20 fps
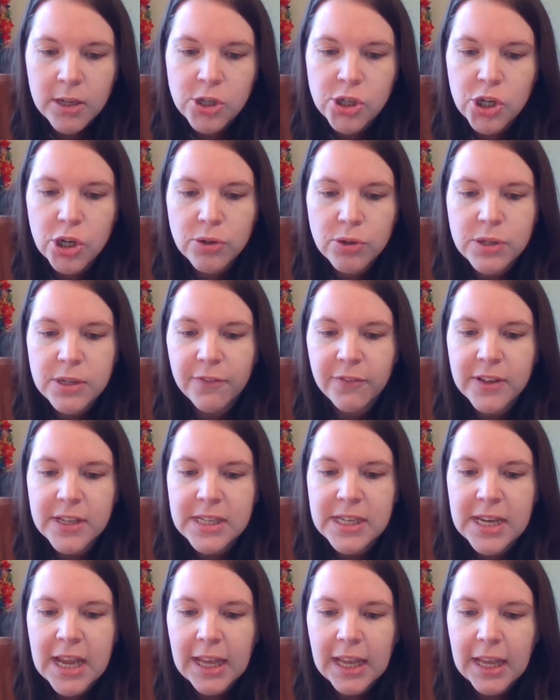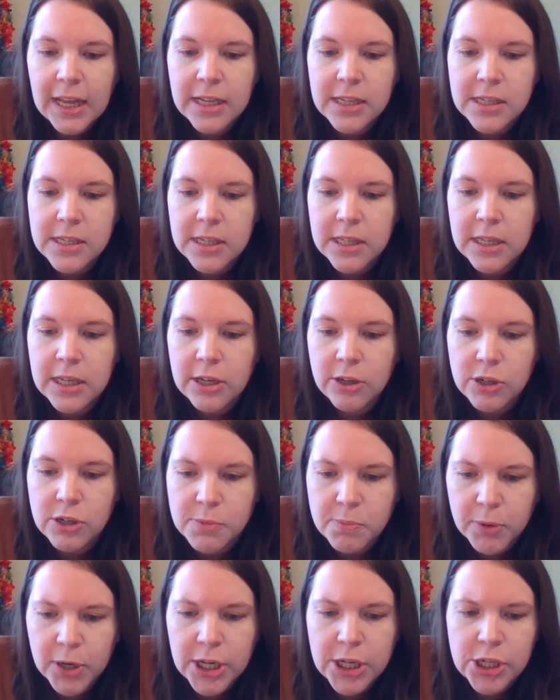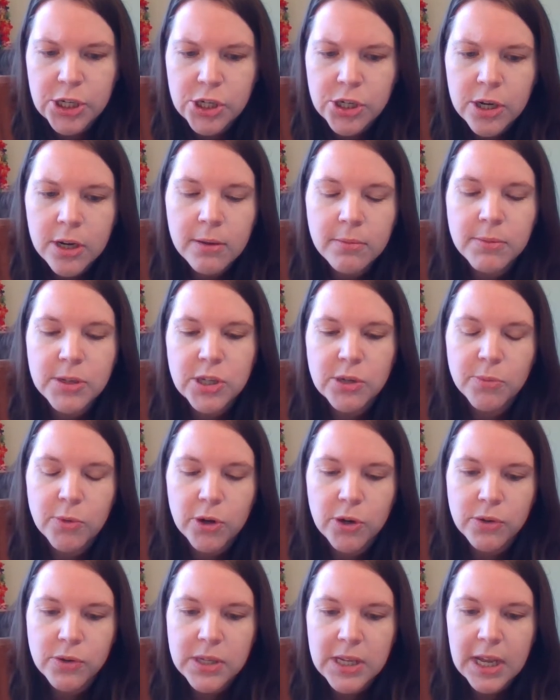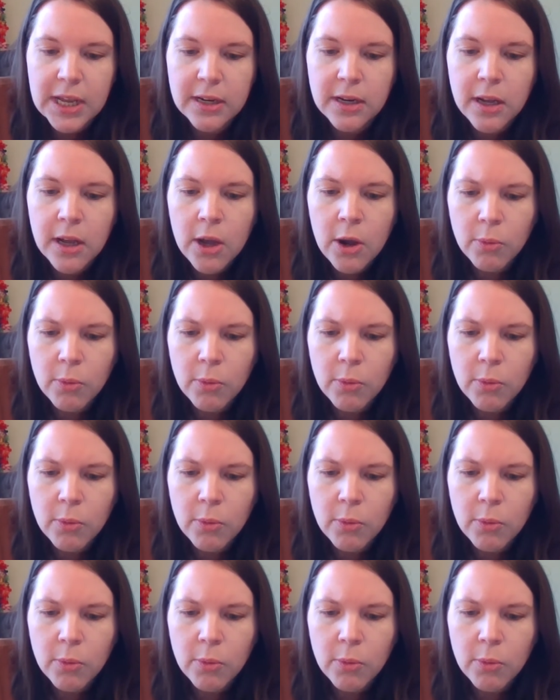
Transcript: Joseph is taking us to the nearest bridge, Mr. Morrow said.